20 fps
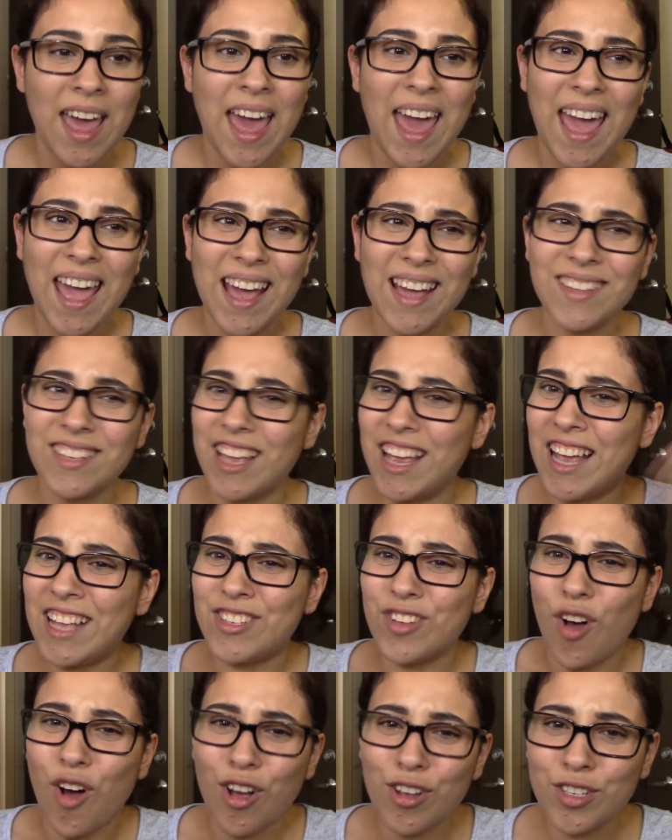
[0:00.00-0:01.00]
And
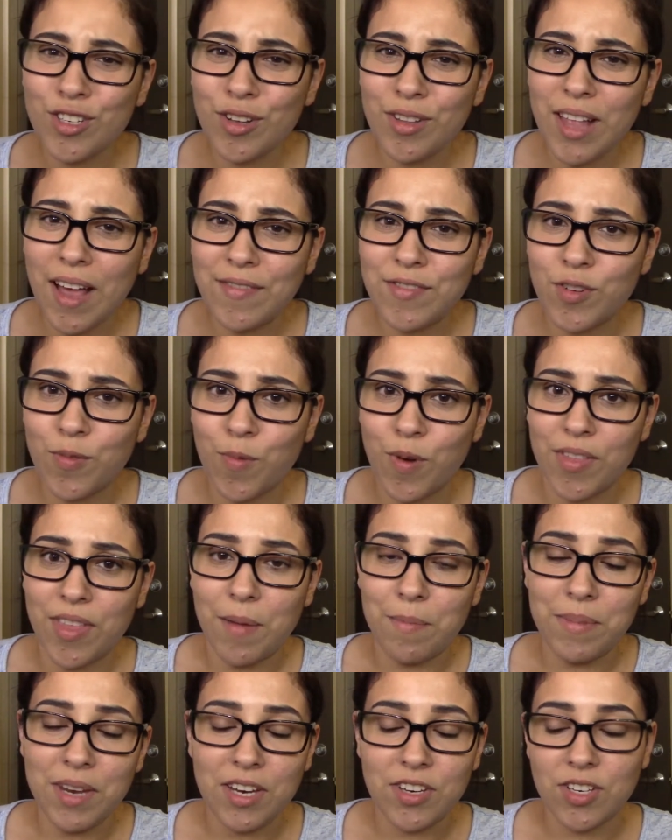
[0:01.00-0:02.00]
it's also left her with
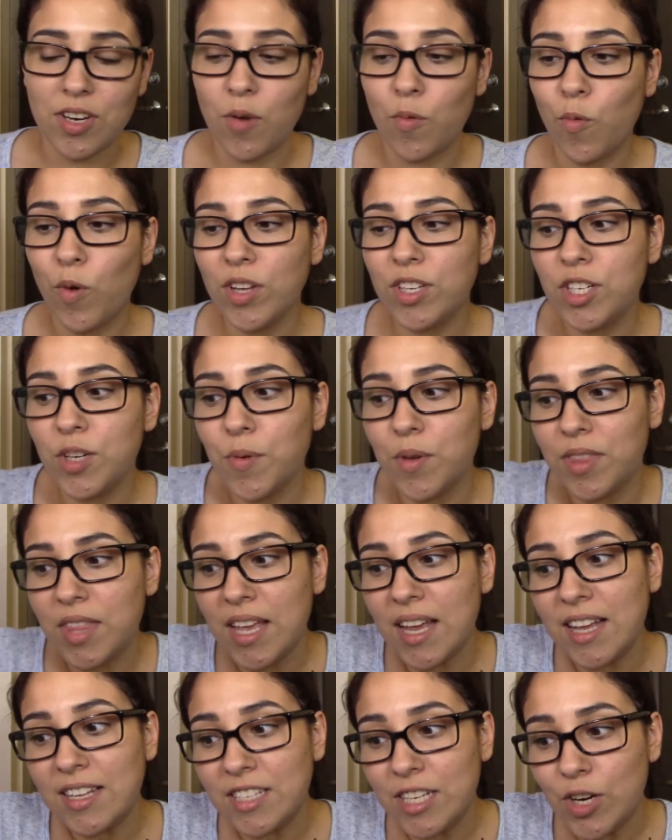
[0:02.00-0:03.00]
amnesia, which you would
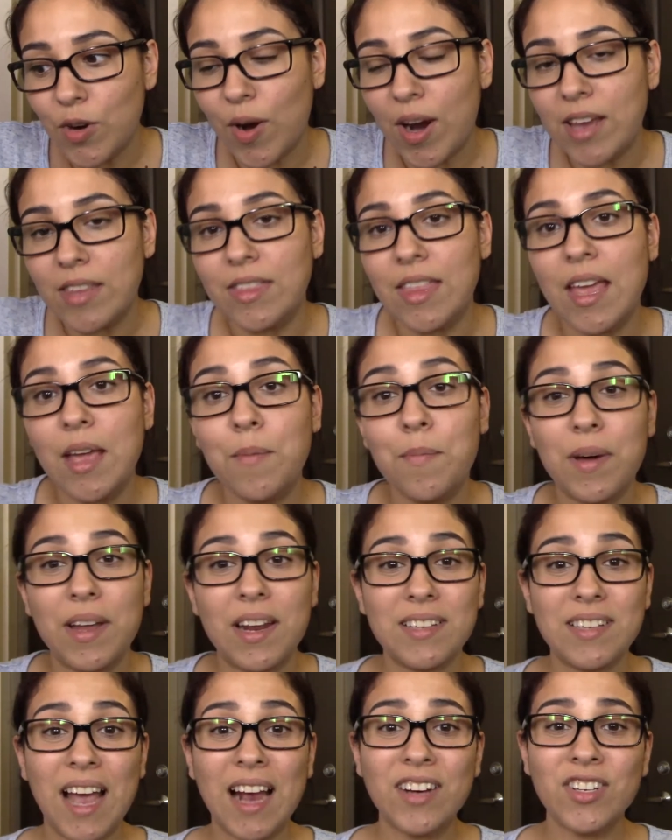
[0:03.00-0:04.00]
think is a great thing, but
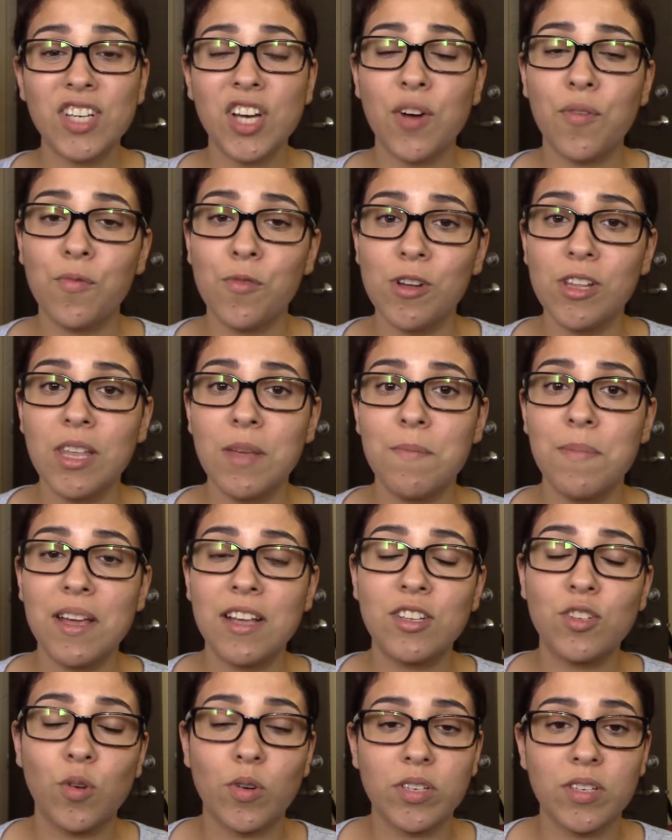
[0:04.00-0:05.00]
is actually a really
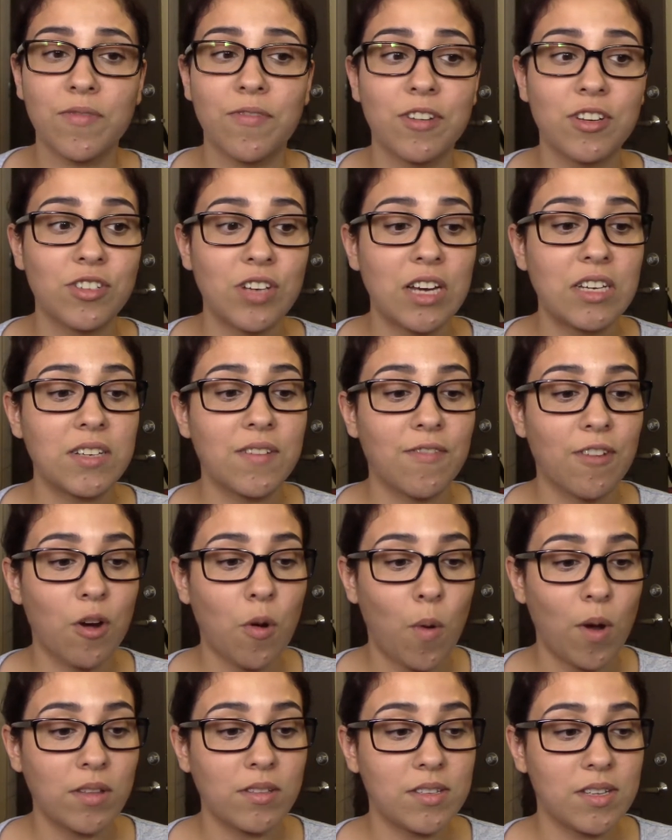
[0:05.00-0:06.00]
big source of frustration for
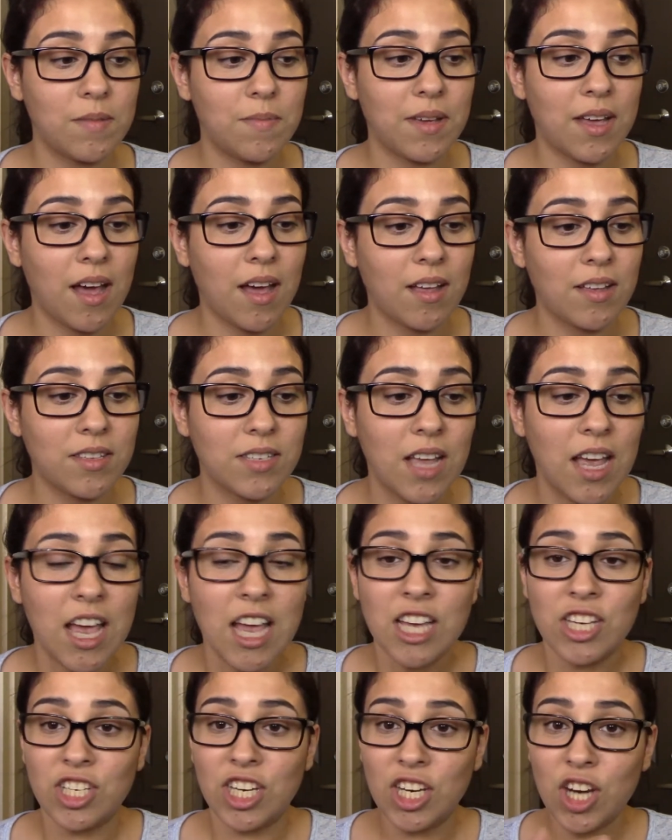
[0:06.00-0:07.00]
Quincy because
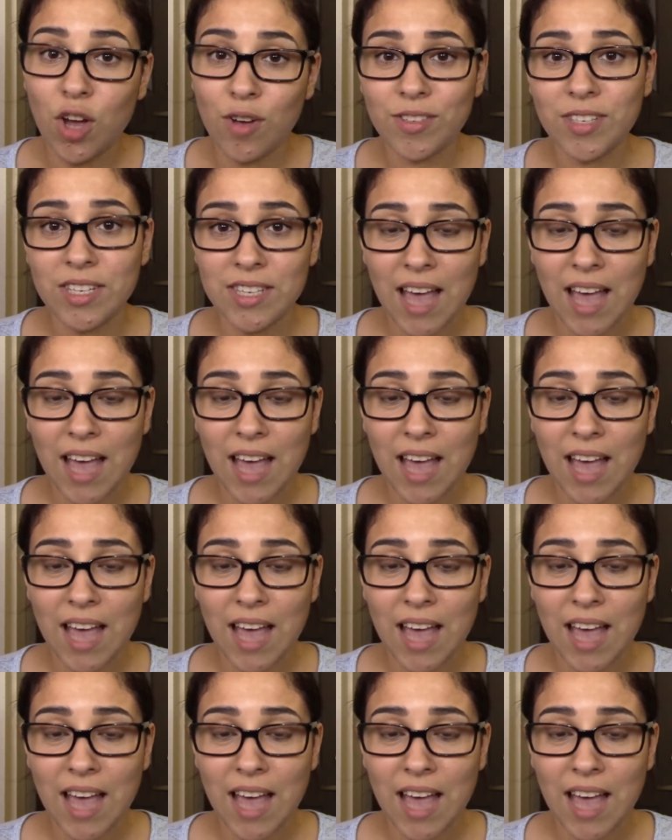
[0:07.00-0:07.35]
she knows this